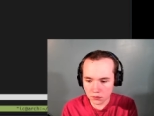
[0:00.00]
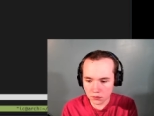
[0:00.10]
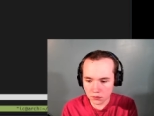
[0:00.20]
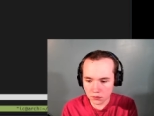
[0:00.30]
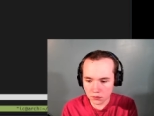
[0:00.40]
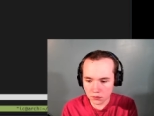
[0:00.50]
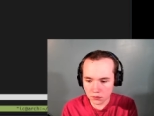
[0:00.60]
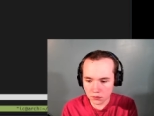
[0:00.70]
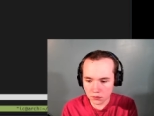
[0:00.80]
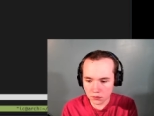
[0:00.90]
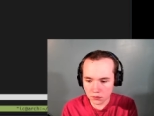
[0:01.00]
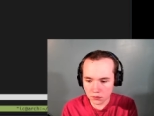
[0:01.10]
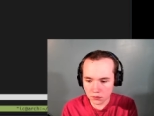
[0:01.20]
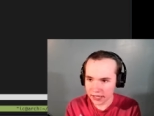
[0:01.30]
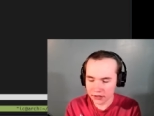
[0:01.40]
That one,
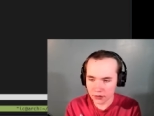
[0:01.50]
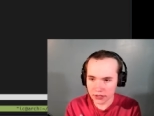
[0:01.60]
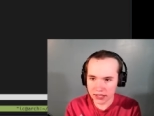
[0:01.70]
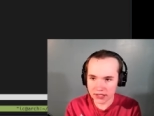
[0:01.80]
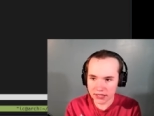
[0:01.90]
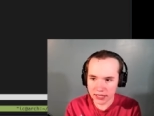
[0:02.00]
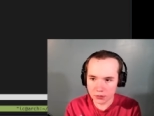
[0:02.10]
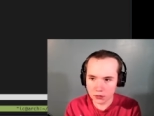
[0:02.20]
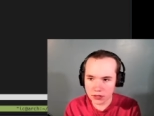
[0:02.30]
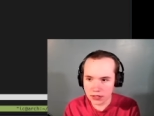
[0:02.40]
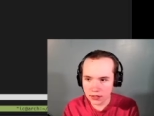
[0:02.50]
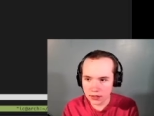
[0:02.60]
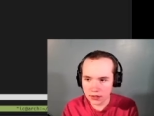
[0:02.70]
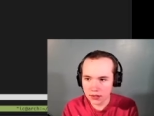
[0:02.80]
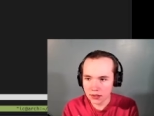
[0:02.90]
yeah, so it got to that point.
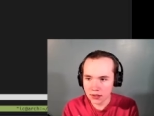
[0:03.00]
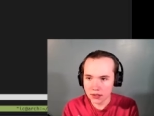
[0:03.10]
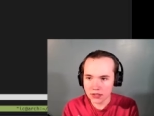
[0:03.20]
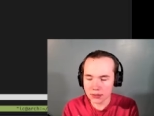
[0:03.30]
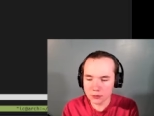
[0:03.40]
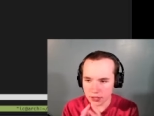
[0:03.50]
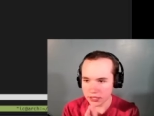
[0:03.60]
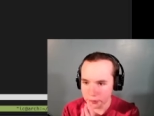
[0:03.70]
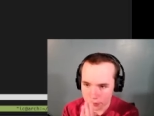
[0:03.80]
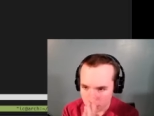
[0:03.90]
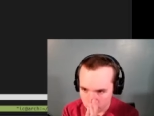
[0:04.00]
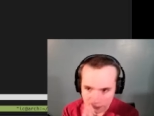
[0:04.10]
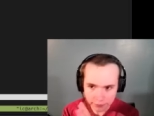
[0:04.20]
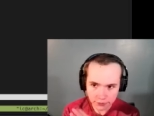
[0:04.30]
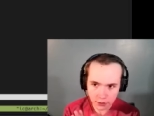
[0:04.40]
It seems when it goes too
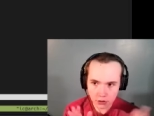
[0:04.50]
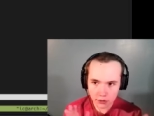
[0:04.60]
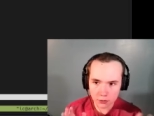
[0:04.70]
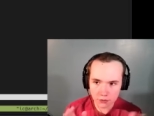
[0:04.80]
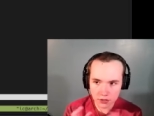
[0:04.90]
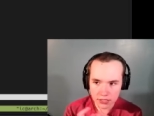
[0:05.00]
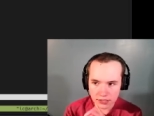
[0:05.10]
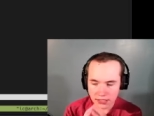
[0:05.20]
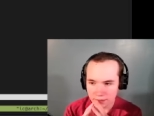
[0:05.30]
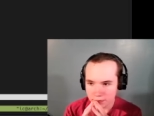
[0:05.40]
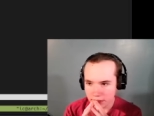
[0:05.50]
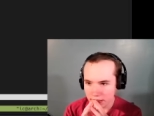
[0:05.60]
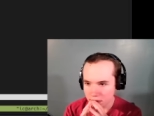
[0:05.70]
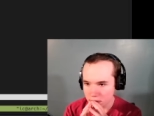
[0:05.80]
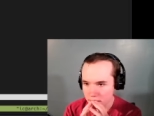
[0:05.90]
far over it, it
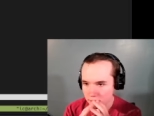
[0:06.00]
fails.